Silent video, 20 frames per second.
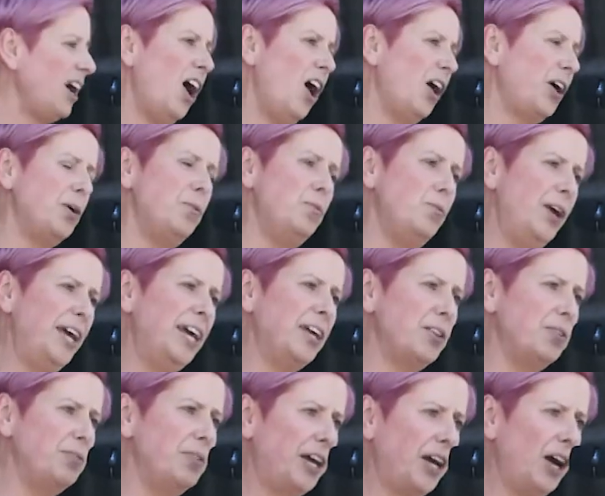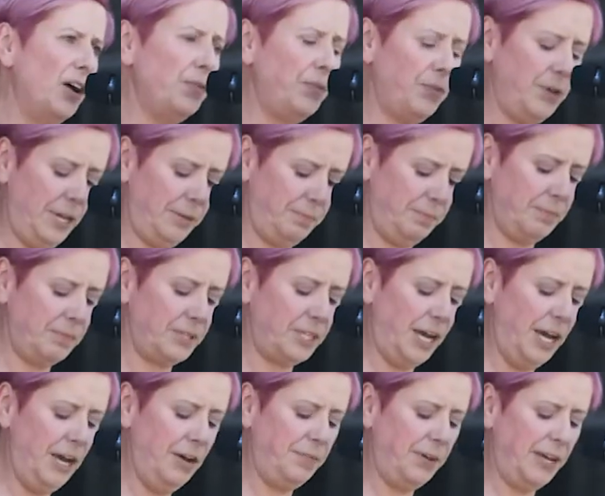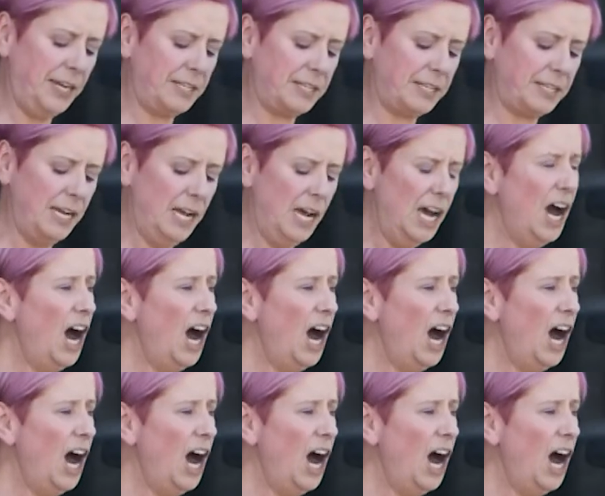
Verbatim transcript: I can ring the recovery service.